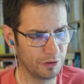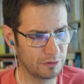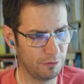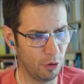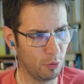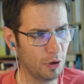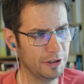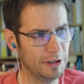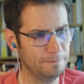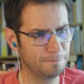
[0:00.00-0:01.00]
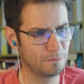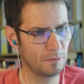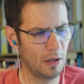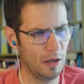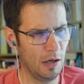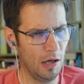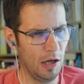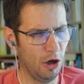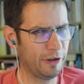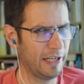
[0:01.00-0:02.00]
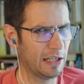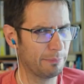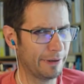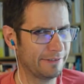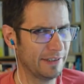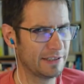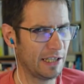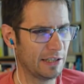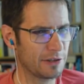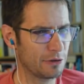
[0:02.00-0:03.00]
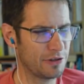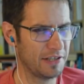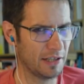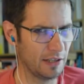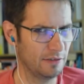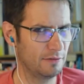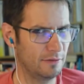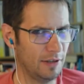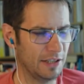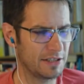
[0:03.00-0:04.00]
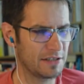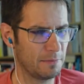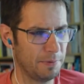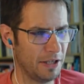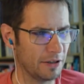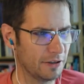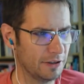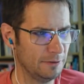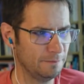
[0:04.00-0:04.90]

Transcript: forward. Okay, but in this case, you see, I disappeared.